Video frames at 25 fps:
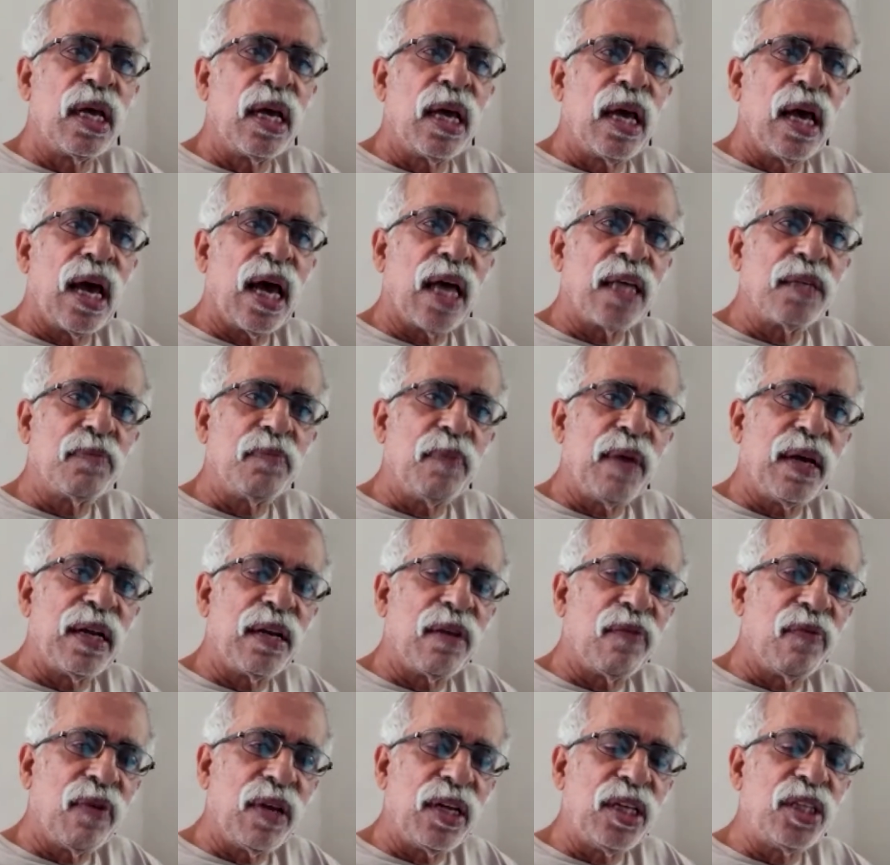Court
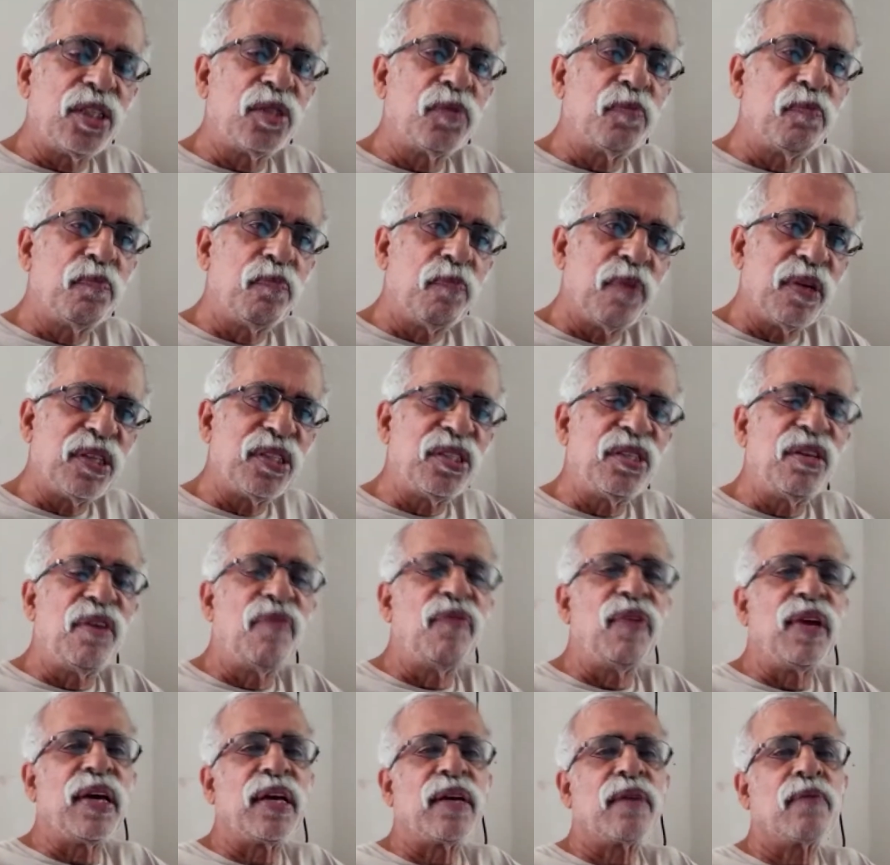has made a very
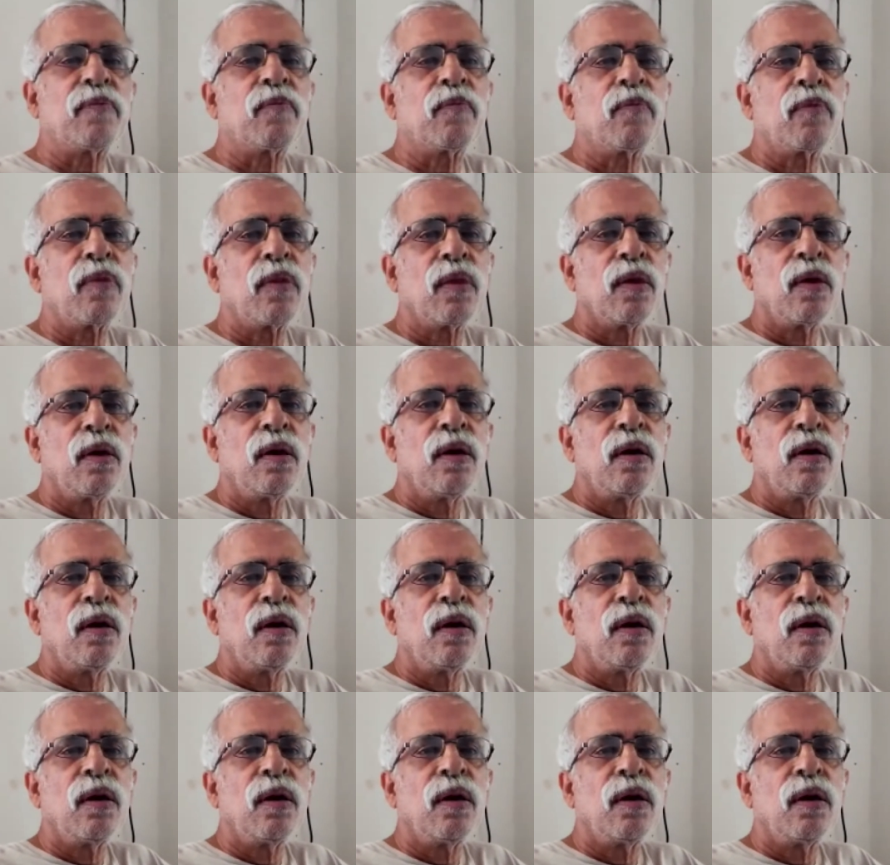specific